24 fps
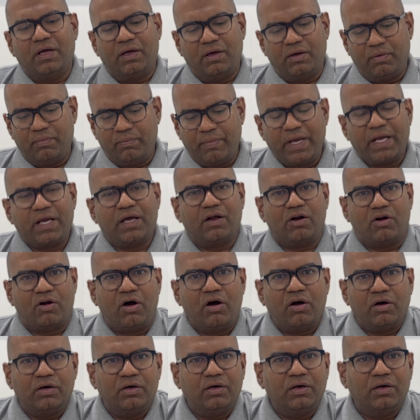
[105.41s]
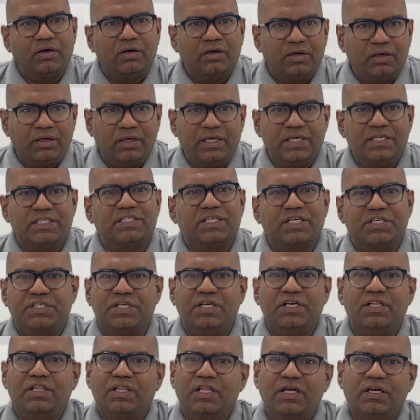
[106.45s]
make a wrong insertion
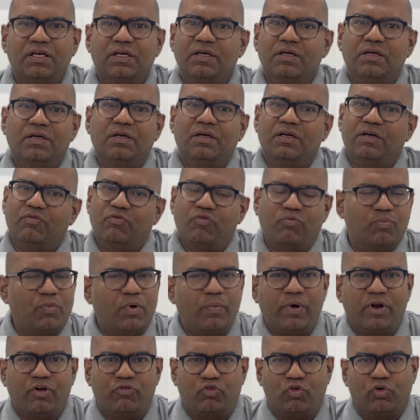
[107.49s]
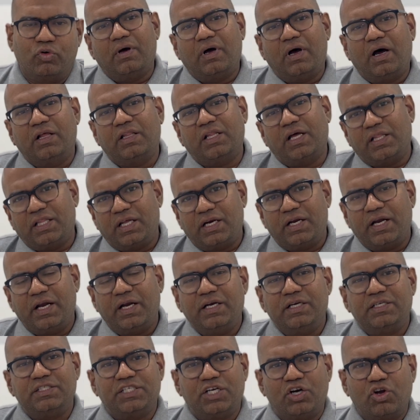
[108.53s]
in the mobile phone. On the other hand,
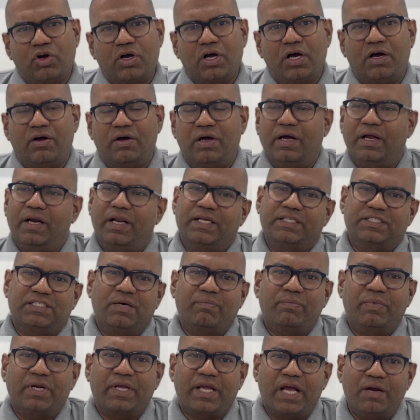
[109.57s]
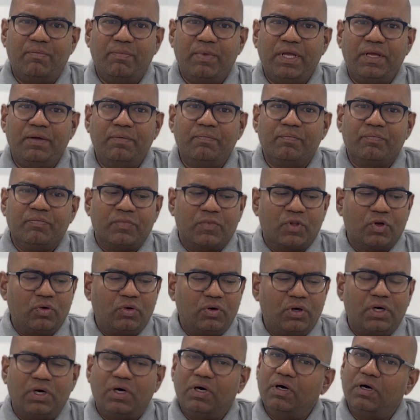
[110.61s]
Jidoka, an example can be
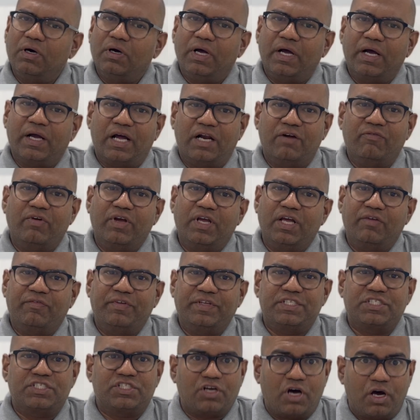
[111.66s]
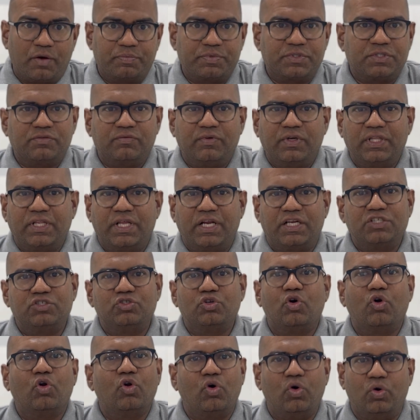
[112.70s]
a conveyor which stops when there is no
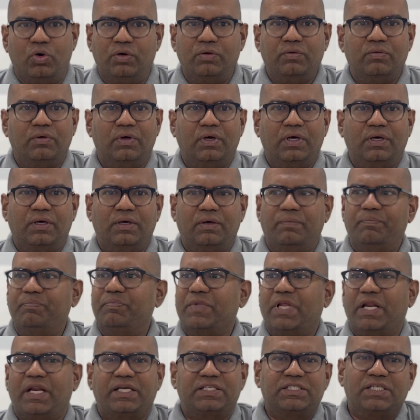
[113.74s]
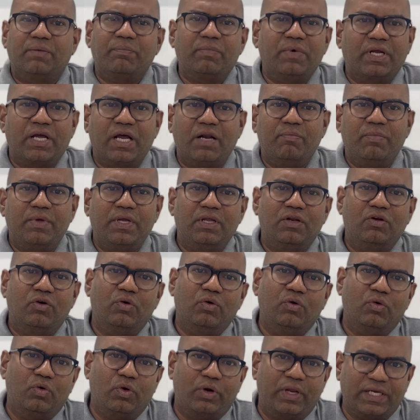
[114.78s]
load. An example can be
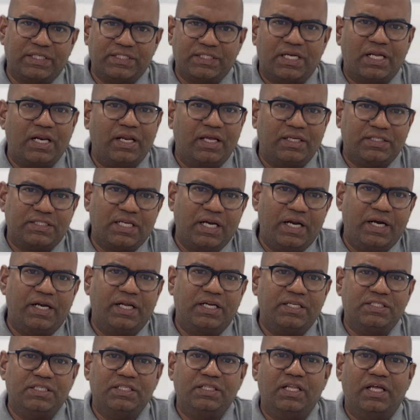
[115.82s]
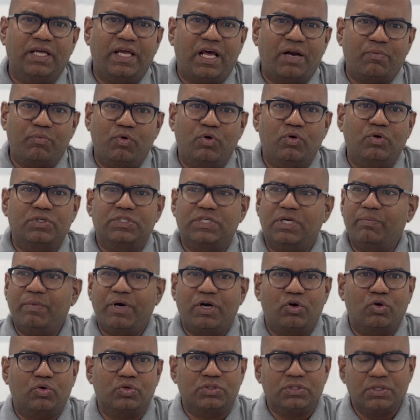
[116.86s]
your escalators in the airports and
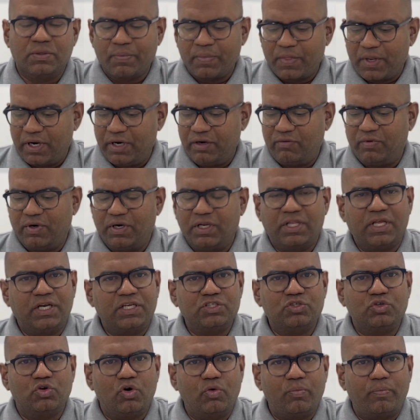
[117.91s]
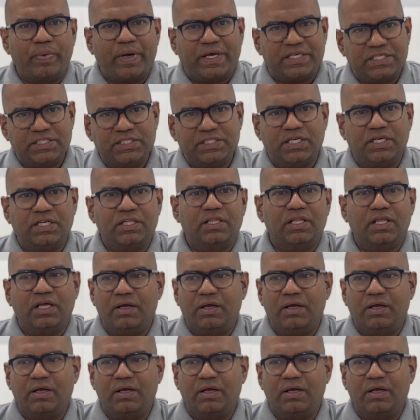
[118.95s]
metros. Right? When there is no passenger in the